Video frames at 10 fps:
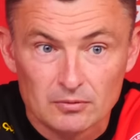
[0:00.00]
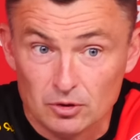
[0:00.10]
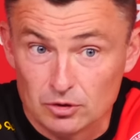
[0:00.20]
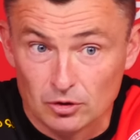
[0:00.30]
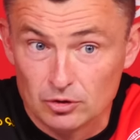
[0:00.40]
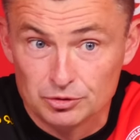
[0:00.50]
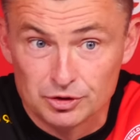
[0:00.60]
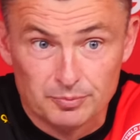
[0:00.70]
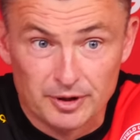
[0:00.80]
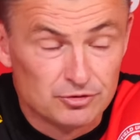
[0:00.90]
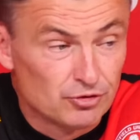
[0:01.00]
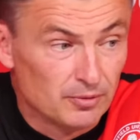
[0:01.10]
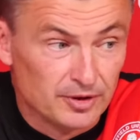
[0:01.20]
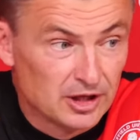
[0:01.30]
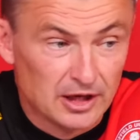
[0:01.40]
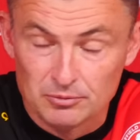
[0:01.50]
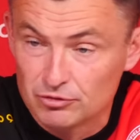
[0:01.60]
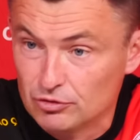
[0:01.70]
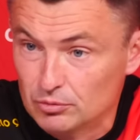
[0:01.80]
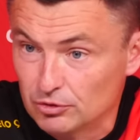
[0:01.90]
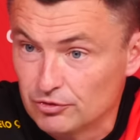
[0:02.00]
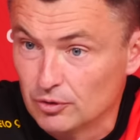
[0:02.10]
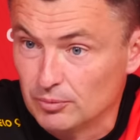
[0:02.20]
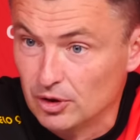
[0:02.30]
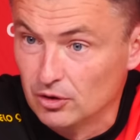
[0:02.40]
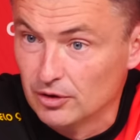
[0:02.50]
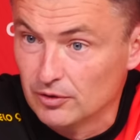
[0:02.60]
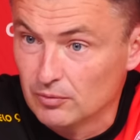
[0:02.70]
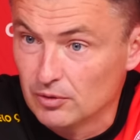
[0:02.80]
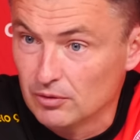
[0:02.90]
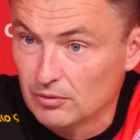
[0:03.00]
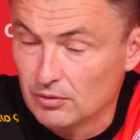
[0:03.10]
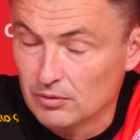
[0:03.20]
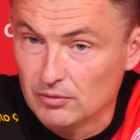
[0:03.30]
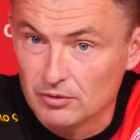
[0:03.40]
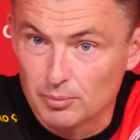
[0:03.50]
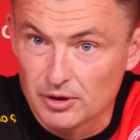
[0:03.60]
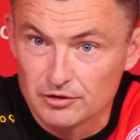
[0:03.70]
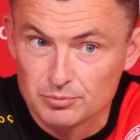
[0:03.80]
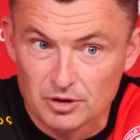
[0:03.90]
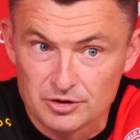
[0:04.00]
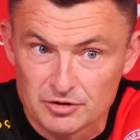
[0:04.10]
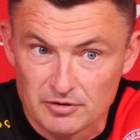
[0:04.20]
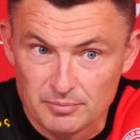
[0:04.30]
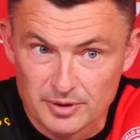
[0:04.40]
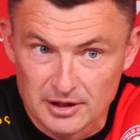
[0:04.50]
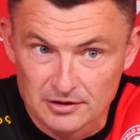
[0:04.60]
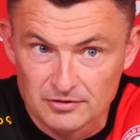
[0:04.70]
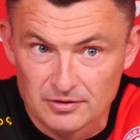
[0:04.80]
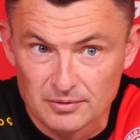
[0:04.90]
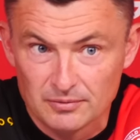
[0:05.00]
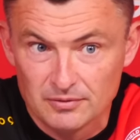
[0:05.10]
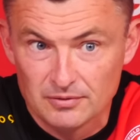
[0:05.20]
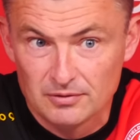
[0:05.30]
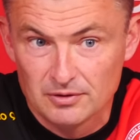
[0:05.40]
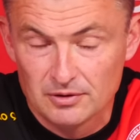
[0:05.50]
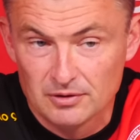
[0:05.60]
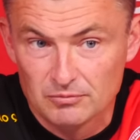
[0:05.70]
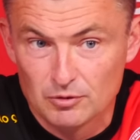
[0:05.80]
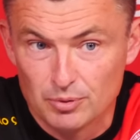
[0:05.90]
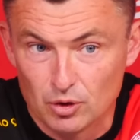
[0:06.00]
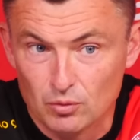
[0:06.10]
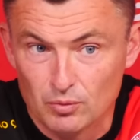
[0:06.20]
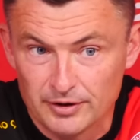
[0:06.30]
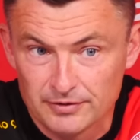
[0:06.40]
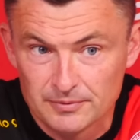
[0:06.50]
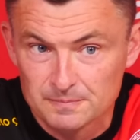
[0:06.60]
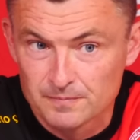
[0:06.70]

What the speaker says: Well, conclusions being drawn in the game is too much football that what the players' bodies are being asked to put up with,